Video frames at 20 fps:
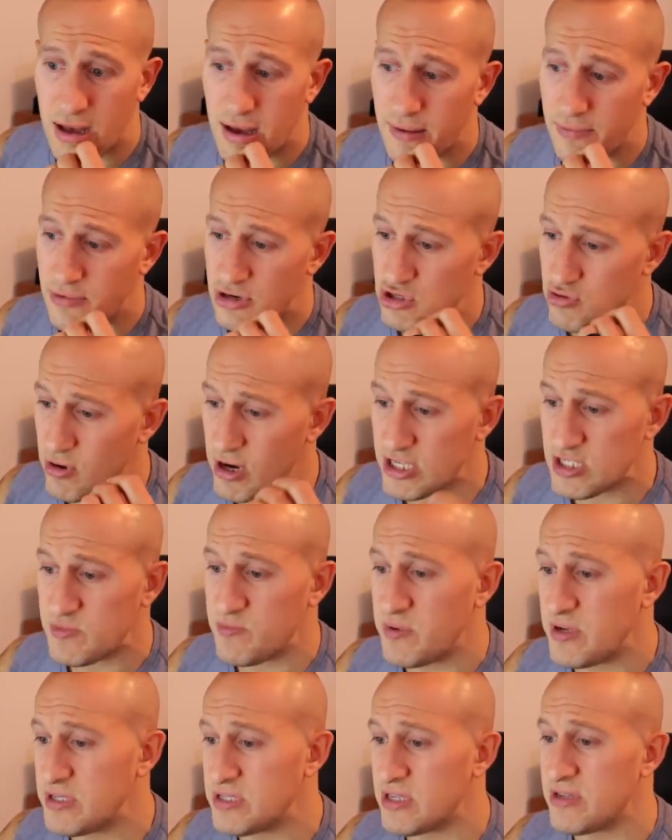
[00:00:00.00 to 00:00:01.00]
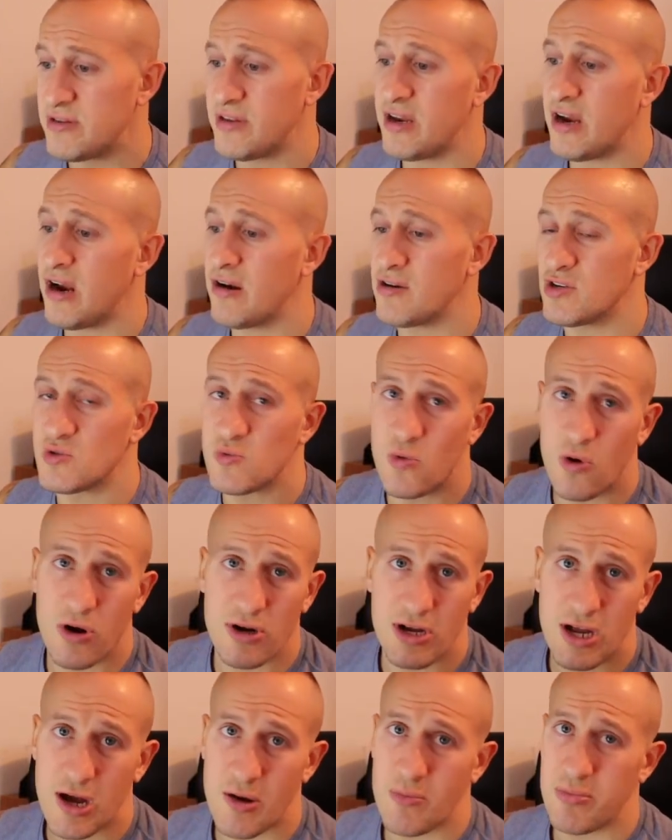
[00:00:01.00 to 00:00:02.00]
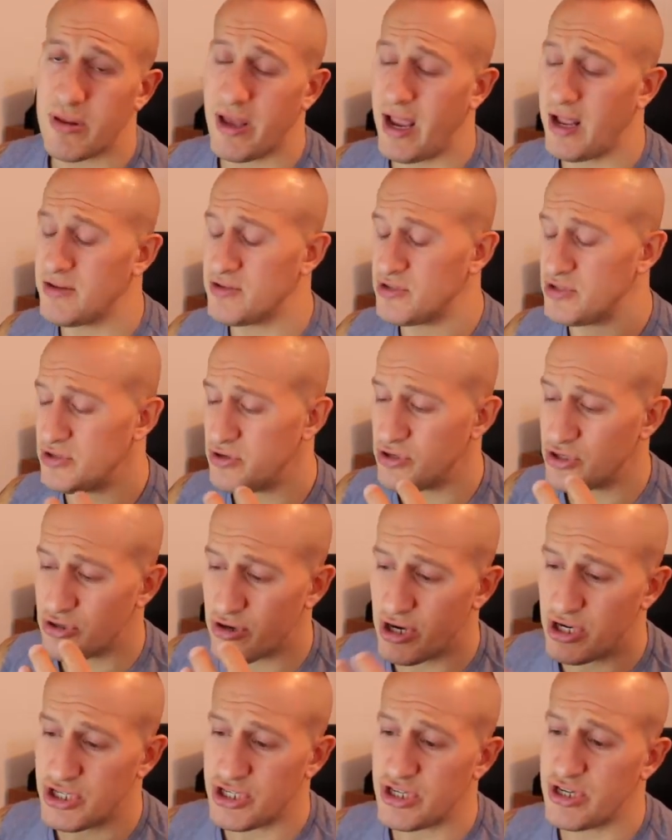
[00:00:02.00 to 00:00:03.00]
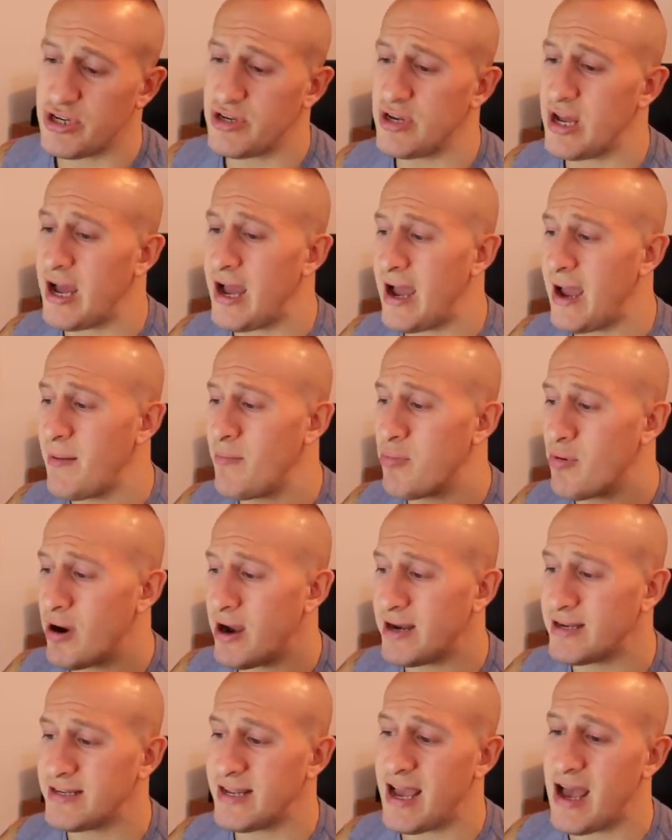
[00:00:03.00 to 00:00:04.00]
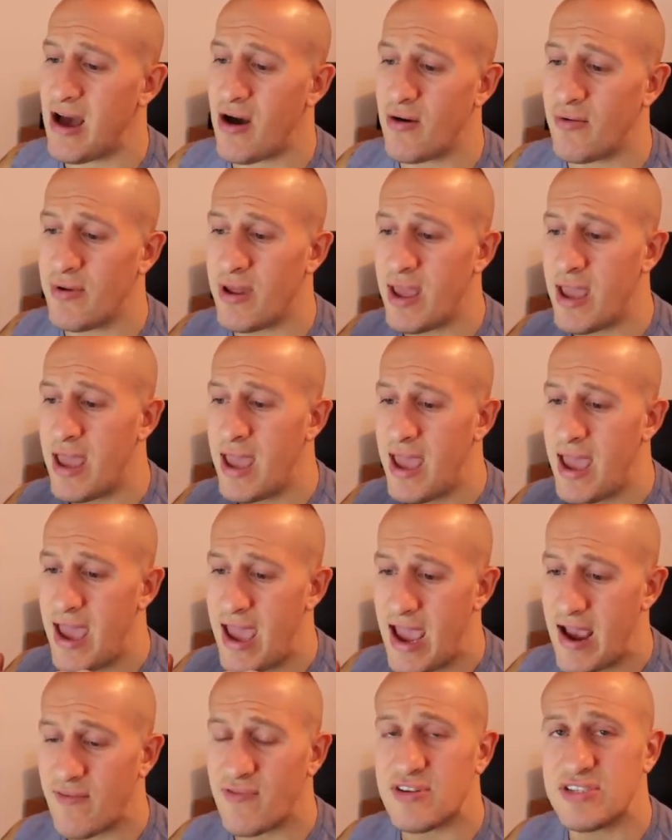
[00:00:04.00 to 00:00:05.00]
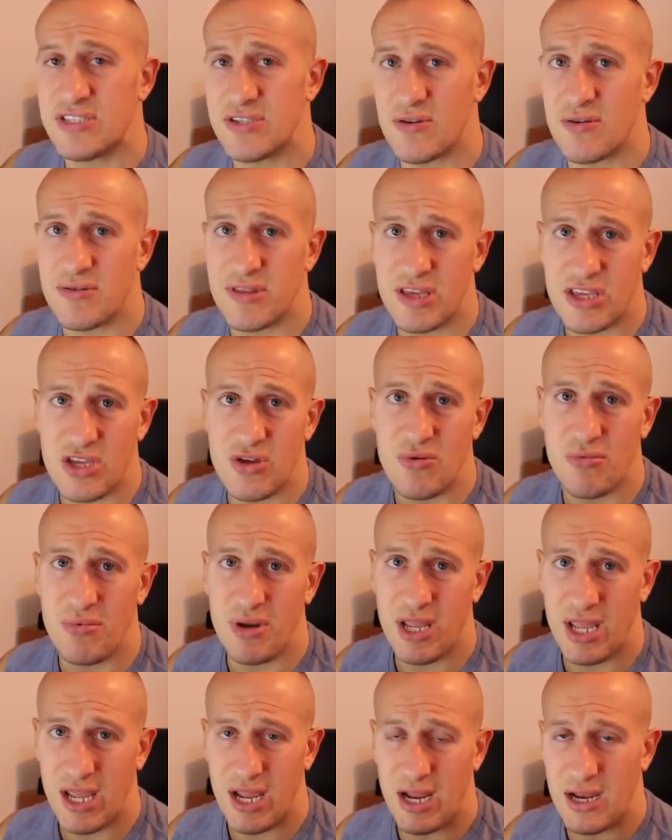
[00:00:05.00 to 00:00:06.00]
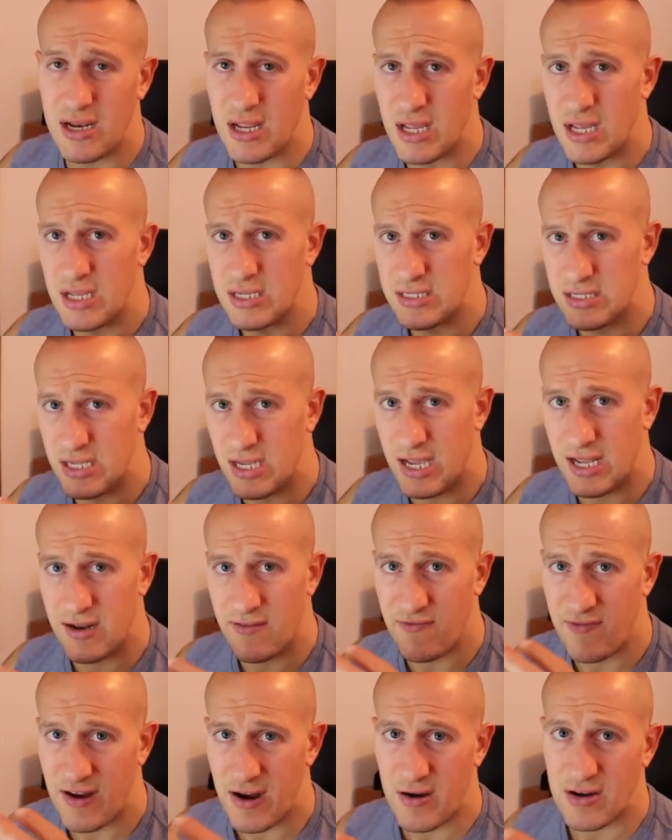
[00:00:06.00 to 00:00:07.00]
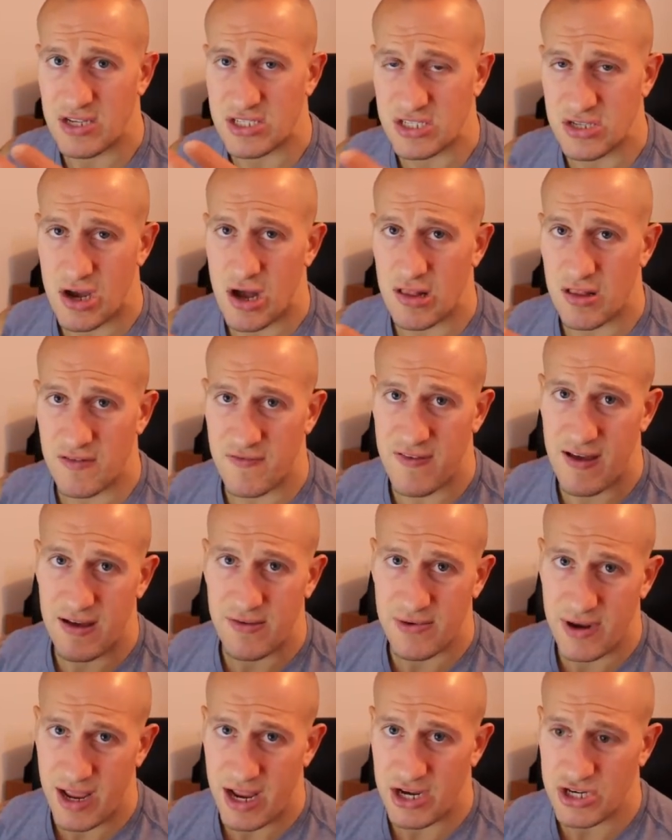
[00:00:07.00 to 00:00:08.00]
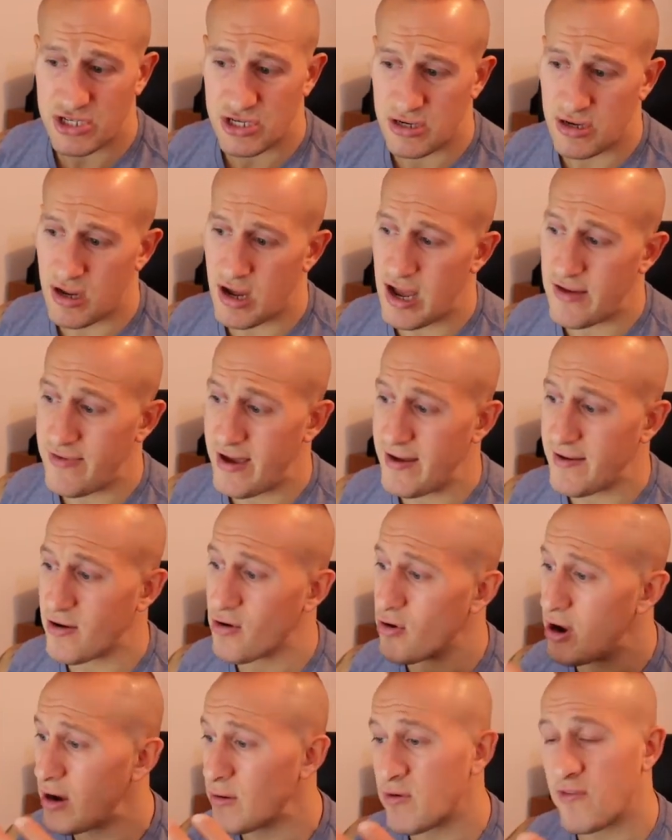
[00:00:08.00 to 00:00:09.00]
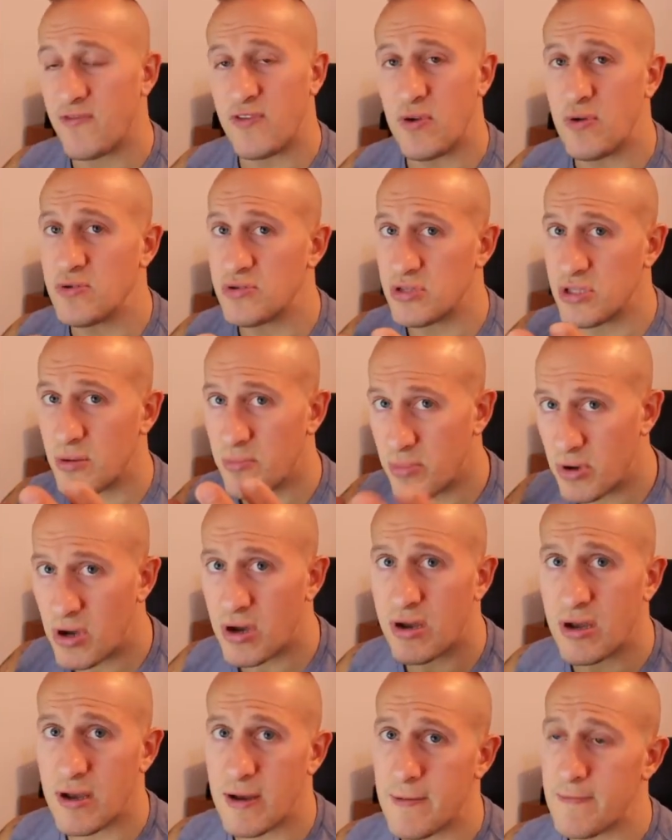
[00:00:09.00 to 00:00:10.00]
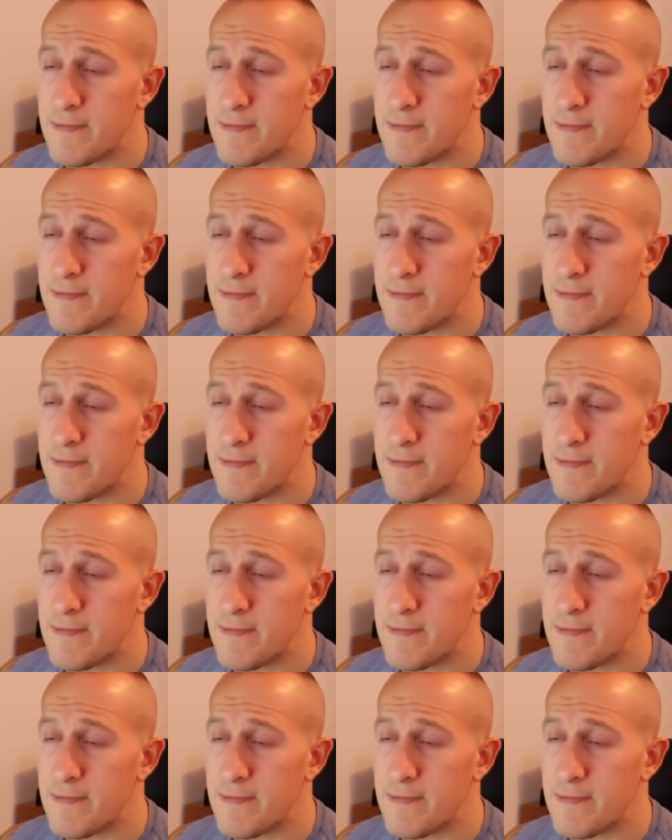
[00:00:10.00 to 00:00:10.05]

There's recipes in there, there's workout plans, there's nutrition. I break down every single thing you need to get a very solid foundation. I've had great reviews on the book.